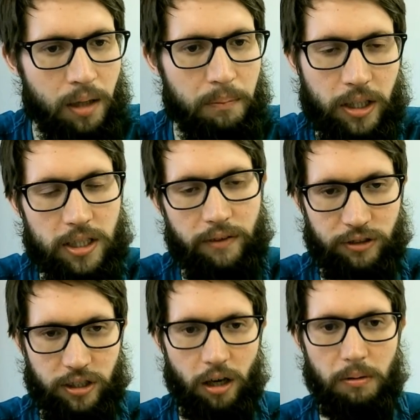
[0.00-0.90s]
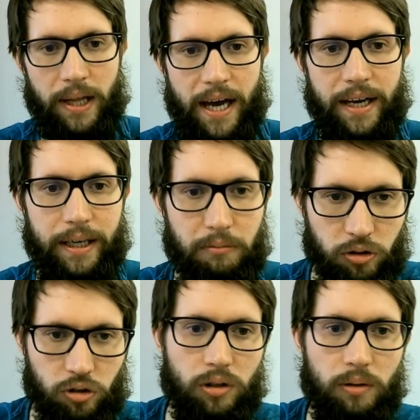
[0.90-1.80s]
Because if a star were there, it
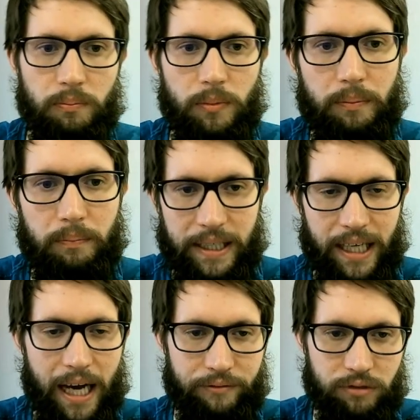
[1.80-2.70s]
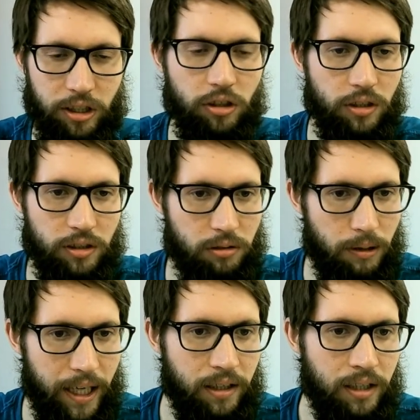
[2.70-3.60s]
would make every other
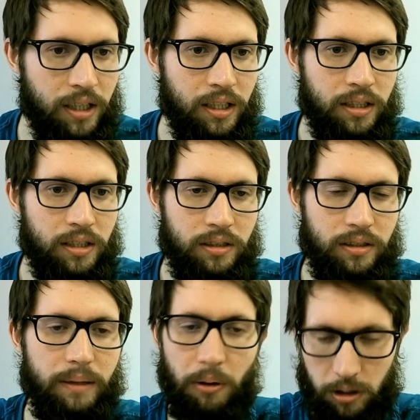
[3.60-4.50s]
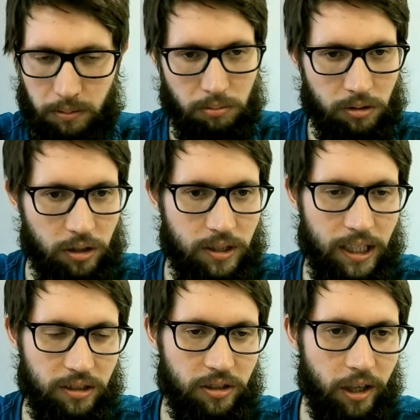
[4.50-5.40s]
square impossible to contain
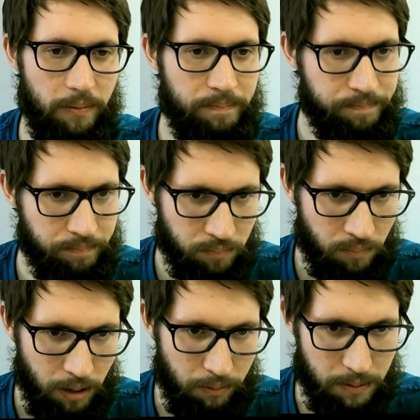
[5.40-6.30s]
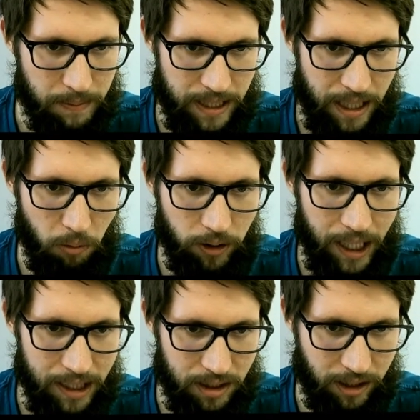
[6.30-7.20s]
a star, which means that one
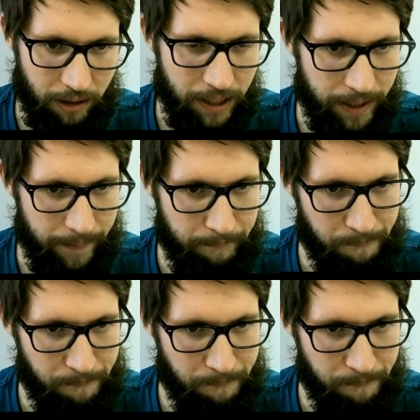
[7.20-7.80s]
has to go here.